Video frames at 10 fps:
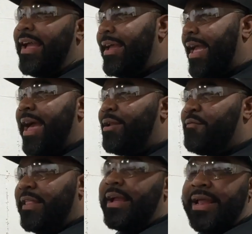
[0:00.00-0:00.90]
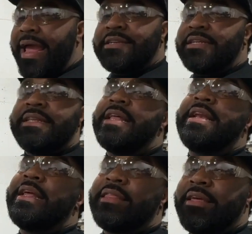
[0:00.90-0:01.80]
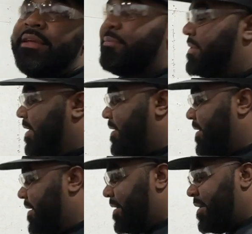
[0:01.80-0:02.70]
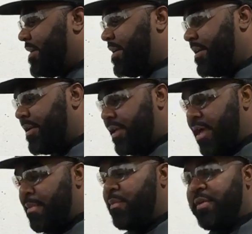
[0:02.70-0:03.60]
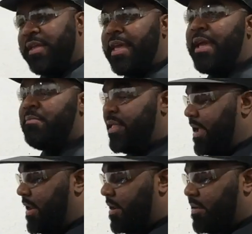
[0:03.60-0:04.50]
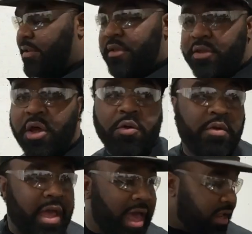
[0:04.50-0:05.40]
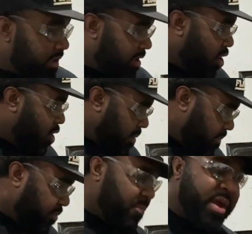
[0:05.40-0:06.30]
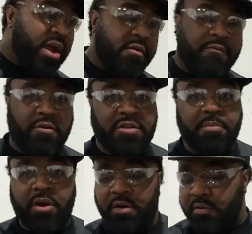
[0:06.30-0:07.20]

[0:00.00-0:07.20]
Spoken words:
Yeah, I don't feel like I actually did anything, but come up with a game plan and, you know, kind of prepare for tomorrow.